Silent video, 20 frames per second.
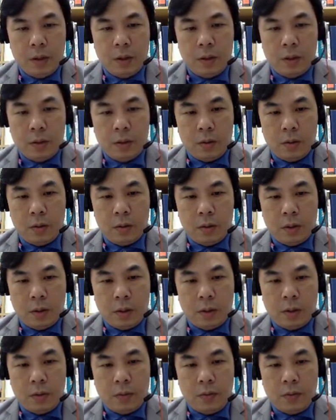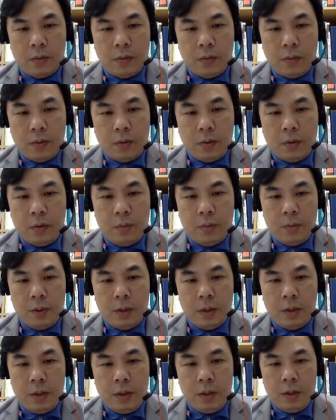So negative
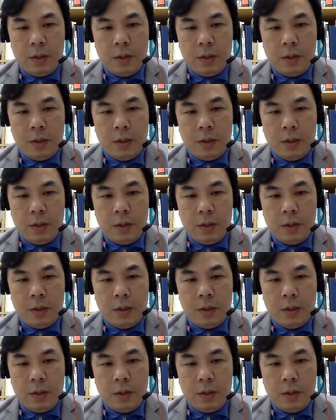4b.